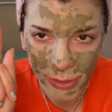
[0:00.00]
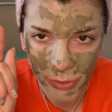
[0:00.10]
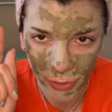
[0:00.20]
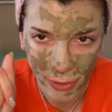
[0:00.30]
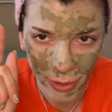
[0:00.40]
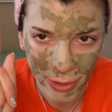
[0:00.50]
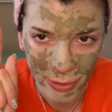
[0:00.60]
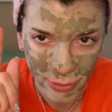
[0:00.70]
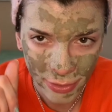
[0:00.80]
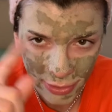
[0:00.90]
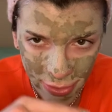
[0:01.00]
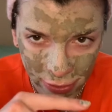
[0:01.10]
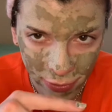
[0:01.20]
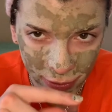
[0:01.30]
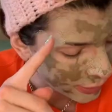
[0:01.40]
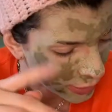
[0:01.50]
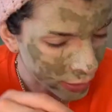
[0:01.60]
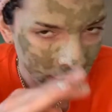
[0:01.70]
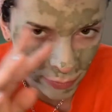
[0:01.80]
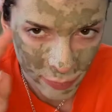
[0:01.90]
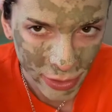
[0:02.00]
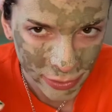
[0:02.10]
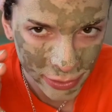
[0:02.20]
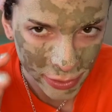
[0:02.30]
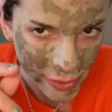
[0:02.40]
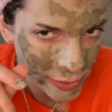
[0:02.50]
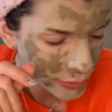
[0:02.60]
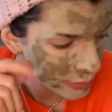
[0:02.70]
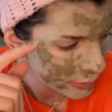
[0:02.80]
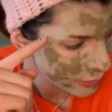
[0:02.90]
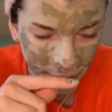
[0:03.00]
dark here in the midst of this.